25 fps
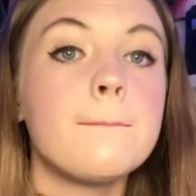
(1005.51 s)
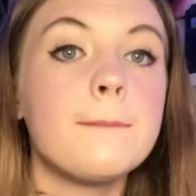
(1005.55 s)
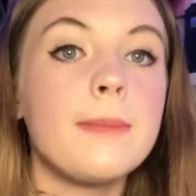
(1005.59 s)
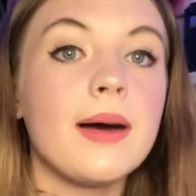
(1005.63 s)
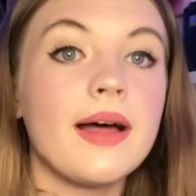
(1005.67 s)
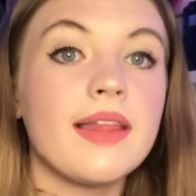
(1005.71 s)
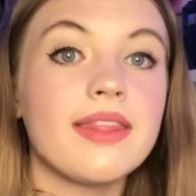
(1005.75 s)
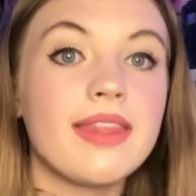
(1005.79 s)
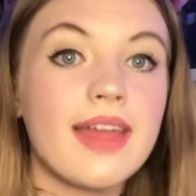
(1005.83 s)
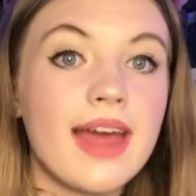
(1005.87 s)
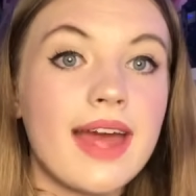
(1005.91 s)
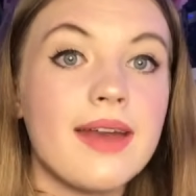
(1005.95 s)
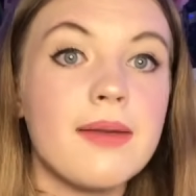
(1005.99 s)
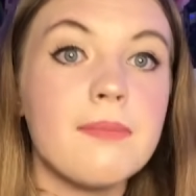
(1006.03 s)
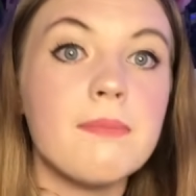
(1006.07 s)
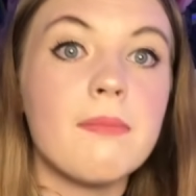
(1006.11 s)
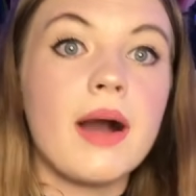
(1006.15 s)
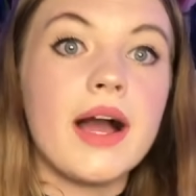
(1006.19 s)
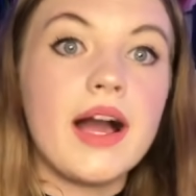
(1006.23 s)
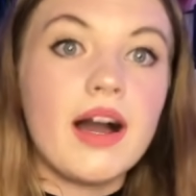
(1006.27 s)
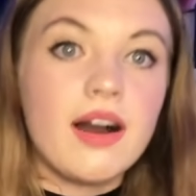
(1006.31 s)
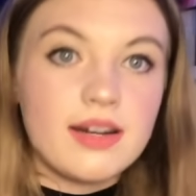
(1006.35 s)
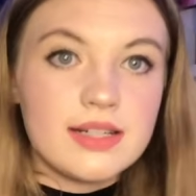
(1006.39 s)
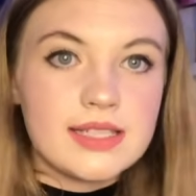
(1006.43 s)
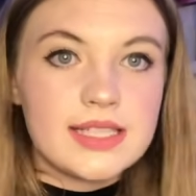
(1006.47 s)
But then
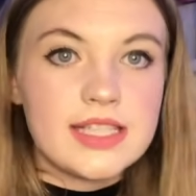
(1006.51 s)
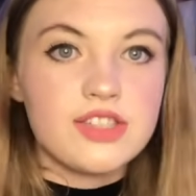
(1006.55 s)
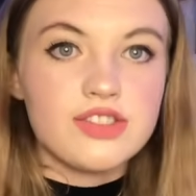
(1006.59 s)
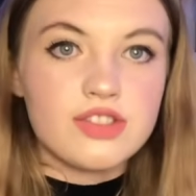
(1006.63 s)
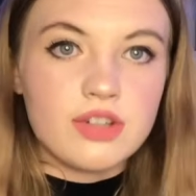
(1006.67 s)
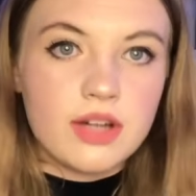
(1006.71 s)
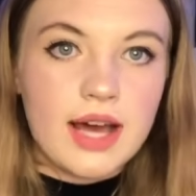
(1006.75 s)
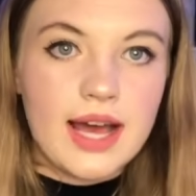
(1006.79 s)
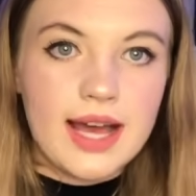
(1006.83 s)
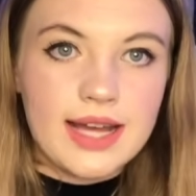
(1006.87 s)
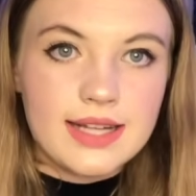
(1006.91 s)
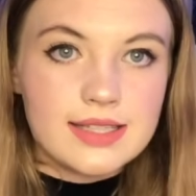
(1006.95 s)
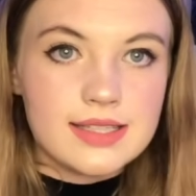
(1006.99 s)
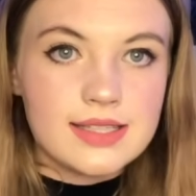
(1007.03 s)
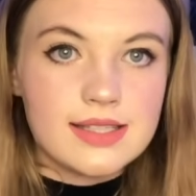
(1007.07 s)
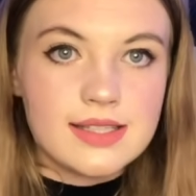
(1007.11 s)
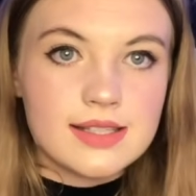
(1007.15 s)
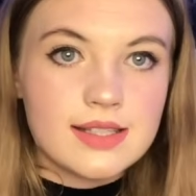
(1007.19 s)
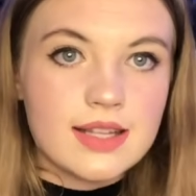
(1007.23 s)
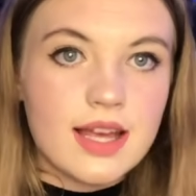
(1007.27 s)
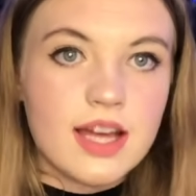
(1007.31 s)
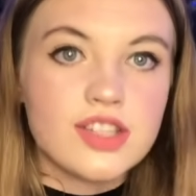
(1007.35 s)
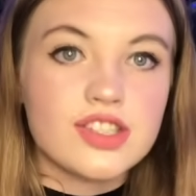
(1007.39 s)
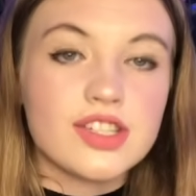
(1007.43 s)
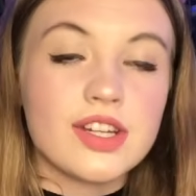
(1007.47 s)
my art teacher and I had a
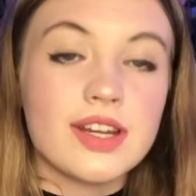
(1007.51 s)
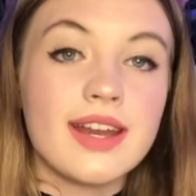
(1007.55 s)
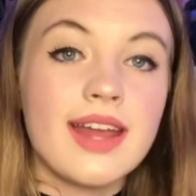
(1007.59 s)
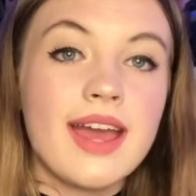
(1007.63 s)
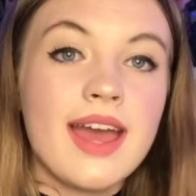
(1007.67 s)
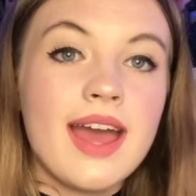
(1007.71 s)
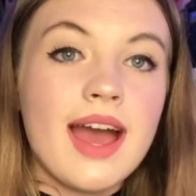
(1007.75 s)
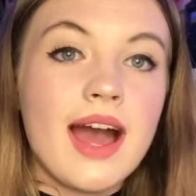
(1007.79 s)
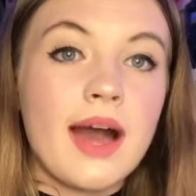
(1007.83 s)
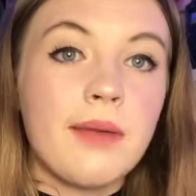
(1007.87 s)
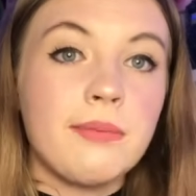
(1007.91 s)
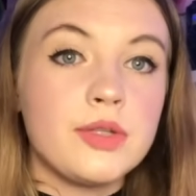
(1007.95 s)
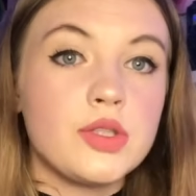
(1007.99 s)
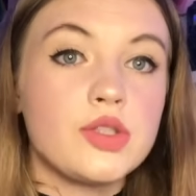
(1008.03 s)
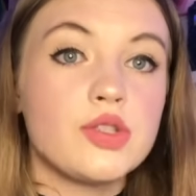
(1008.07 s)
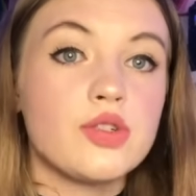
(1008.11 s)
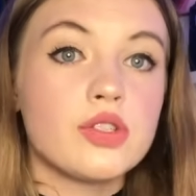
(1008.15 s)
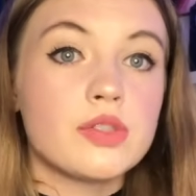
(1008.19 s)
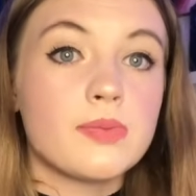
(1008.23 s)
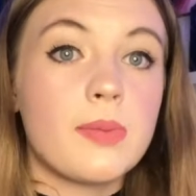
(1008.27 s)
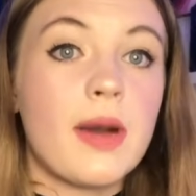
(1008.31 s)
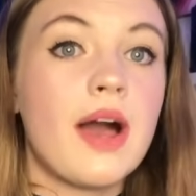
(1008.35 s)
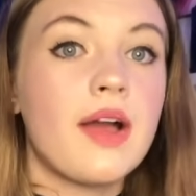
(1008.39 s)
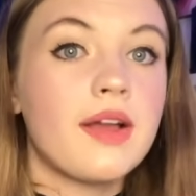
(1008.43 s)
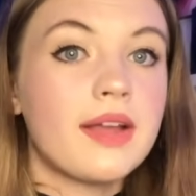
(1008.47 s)
discussion, and we
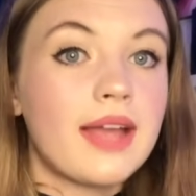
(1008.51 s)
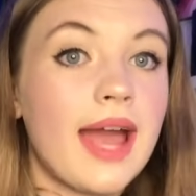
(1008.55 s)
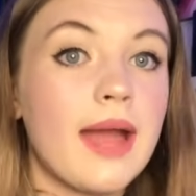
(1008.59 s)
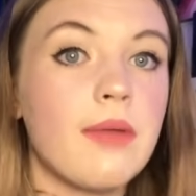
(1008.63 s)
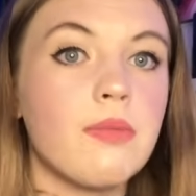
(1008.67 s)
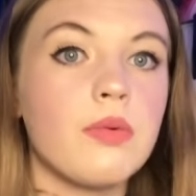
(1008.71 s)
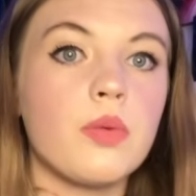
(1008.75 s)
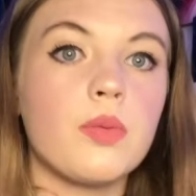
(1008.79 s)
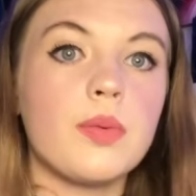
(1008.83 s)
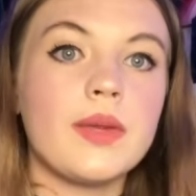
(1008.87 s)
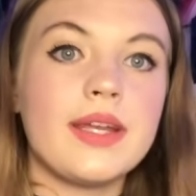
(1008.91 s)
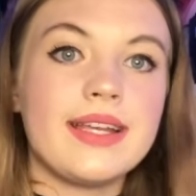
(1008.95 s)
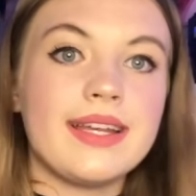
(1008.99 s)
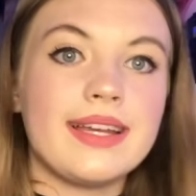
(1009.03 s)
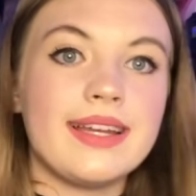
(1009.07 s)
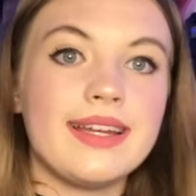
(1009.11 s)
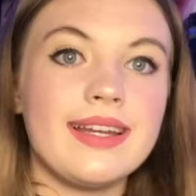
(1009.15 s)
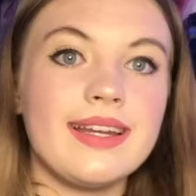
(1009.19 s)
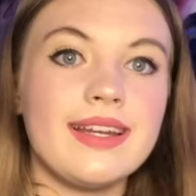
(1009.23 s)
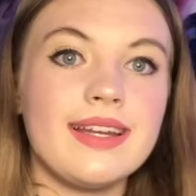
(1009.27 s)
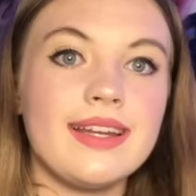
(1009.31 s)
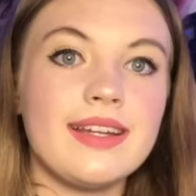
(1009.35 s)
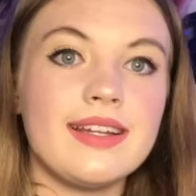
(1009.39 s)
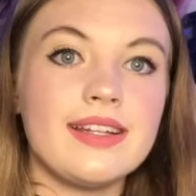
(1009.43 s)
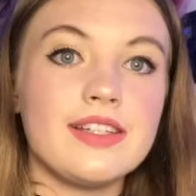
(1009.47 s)
talked about, okay, well, we
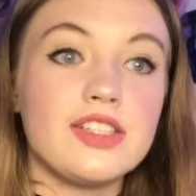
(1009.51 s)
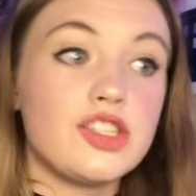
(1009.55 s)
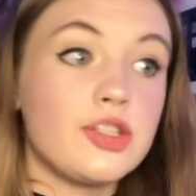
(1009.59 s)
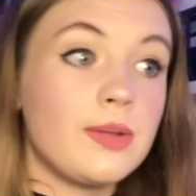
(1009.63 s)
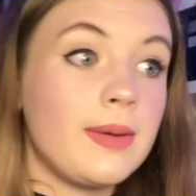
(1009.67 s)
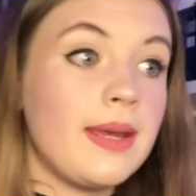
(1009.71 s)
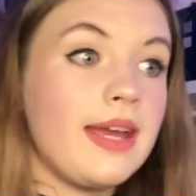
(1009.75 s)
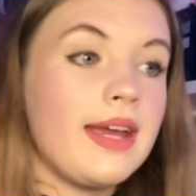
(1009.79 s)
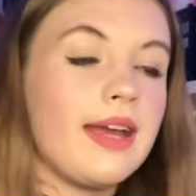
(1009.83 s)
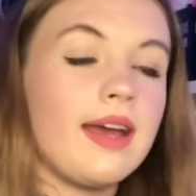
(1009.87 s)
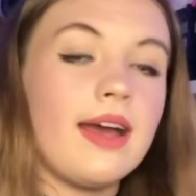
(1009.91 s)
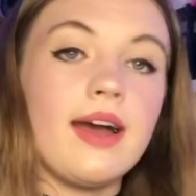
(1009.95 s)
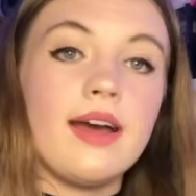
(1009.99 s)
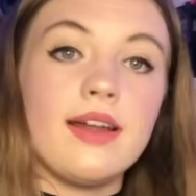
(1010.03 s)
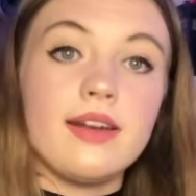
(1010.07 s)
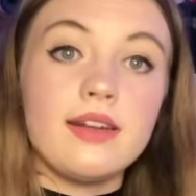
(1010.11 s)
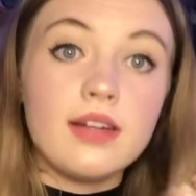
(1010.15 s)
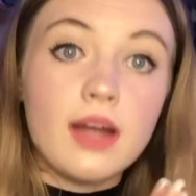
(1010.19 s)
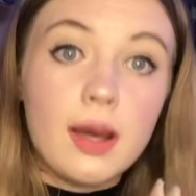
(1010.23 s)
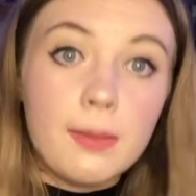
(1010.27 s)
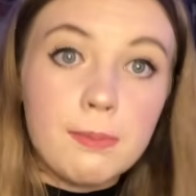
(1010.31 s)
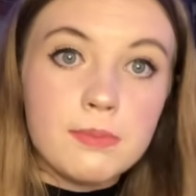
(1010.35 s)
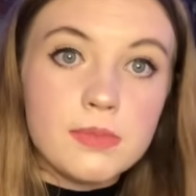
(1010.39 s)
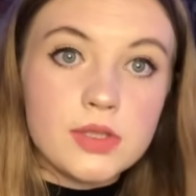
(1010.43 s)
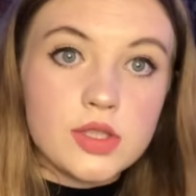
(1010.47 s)
can do it
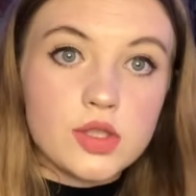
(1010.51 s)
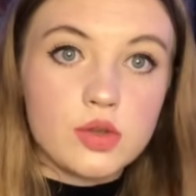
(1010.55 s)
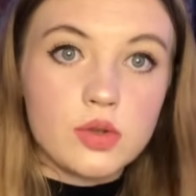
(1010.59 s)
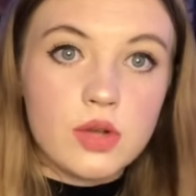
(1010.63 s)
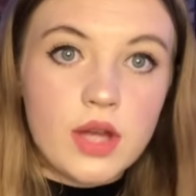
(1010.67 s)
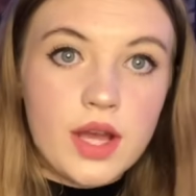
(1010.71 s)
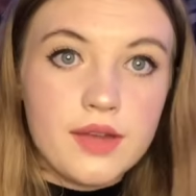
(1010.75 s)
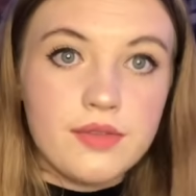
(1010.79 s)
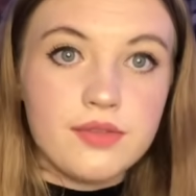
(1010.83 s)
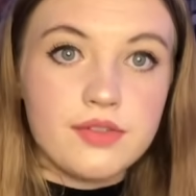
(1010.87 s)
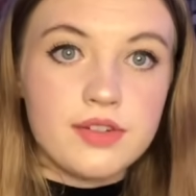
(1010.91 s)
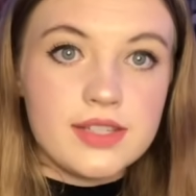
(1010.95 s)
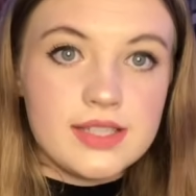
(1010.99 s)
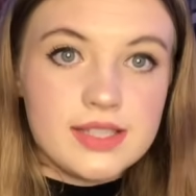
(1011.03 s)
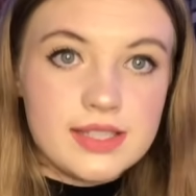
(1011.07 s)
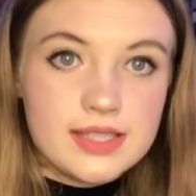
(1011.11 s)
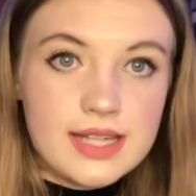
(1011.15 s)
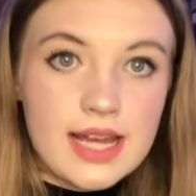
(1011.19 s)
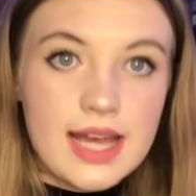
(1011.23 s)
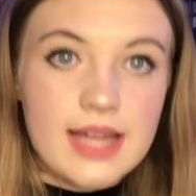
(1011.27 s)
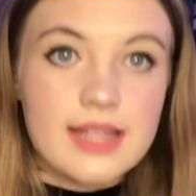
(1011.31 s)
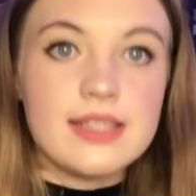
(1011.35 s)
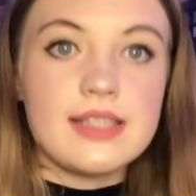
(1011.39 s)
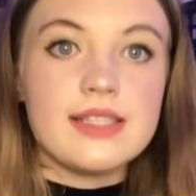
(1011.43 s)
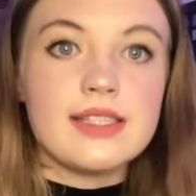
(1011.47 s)
numbers all over
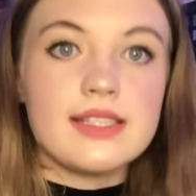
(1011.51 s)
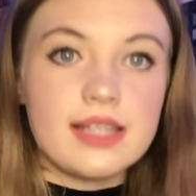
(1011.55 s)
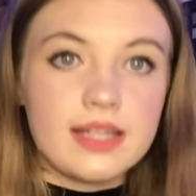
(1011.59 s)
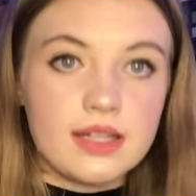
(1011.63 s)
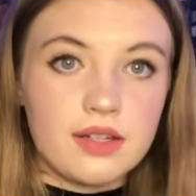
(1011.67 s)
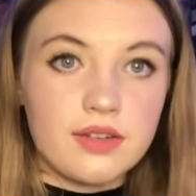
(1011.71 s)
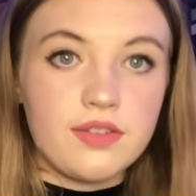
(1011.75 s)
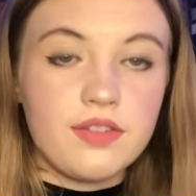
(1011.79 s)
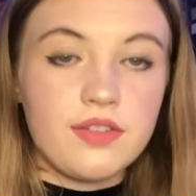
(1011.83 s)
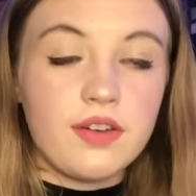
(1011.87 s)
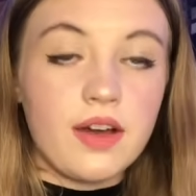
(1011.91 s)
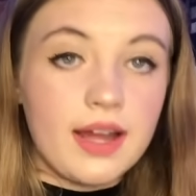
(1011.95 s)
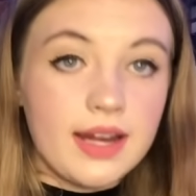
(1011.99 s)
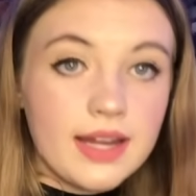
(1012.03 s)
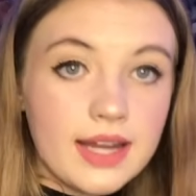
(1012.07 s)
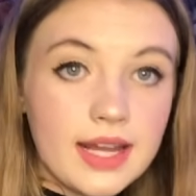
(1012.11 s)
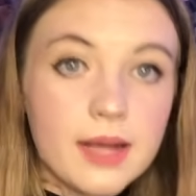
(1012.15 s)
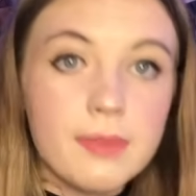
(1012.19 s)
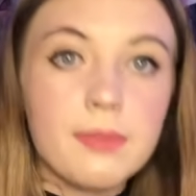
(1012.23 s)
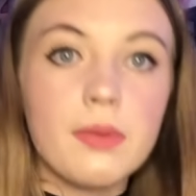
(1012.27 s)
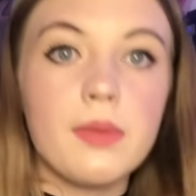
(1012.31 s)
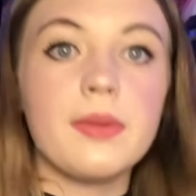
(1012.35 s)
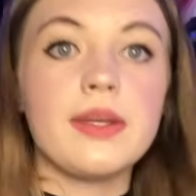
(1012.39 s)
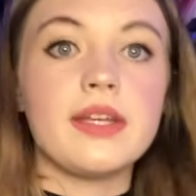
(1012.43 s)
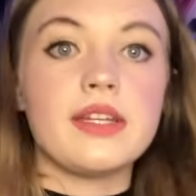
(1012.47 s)
instead to signify
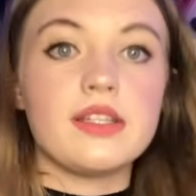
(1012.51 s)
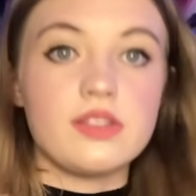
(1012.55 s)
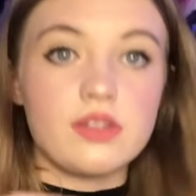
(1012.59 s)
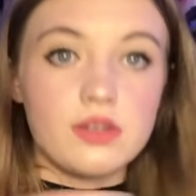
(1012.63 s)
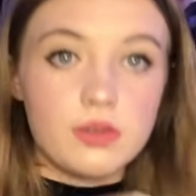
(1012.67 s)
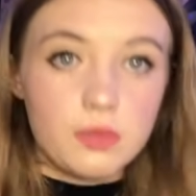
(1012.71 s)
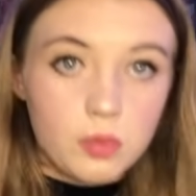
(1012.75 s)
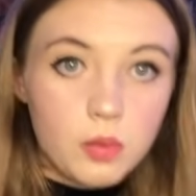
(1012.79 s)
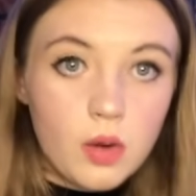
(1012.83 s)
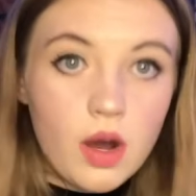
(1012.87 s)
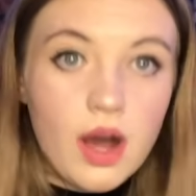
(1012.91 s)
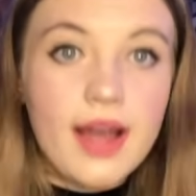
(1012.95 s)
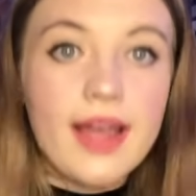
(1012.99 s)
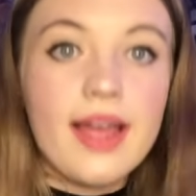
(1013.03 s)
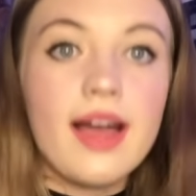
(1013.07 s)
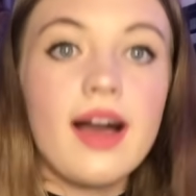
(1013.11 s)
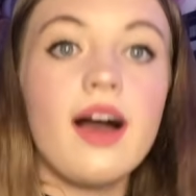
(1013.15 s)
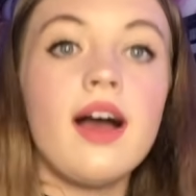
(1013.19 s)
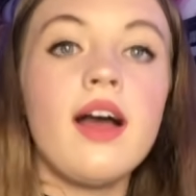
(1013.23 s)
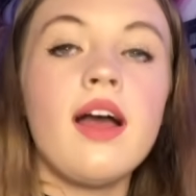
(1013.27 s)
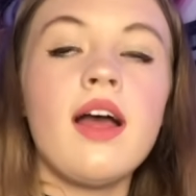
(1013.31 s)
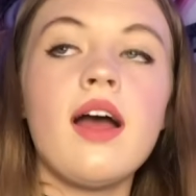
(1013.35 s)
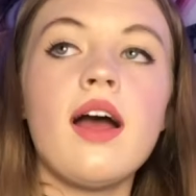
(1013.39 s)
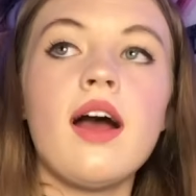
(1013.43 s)
enigma. We can do the wire.